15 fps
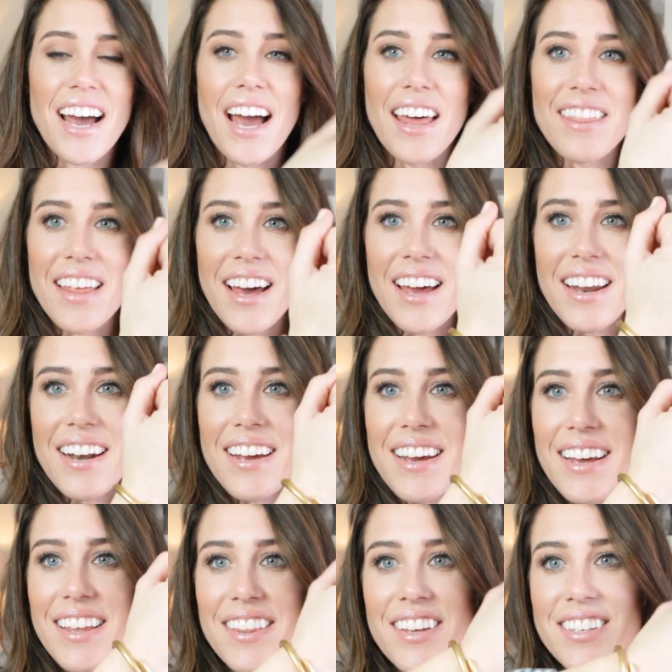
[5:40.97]
And then
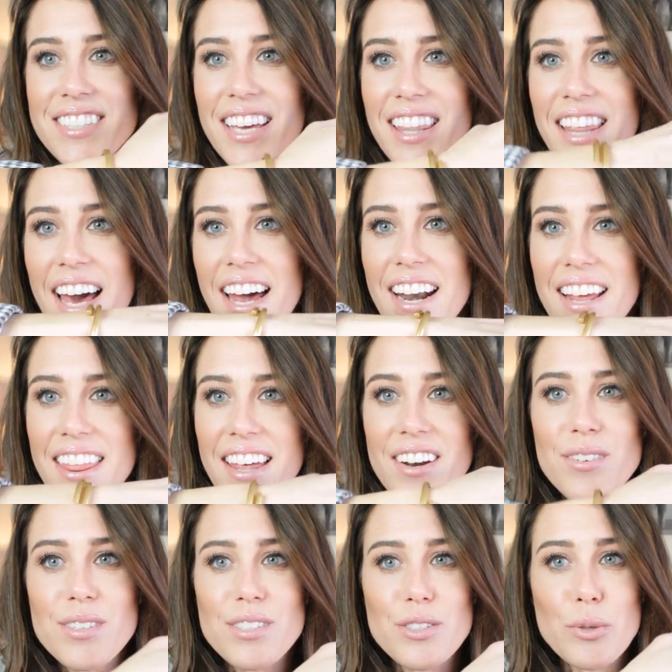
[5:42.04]
it looks like that. I thought
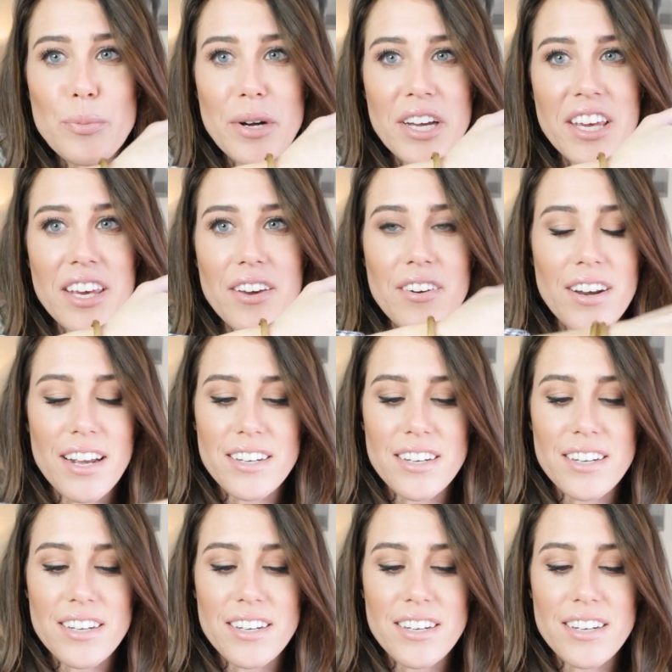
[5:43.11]
it was super cute.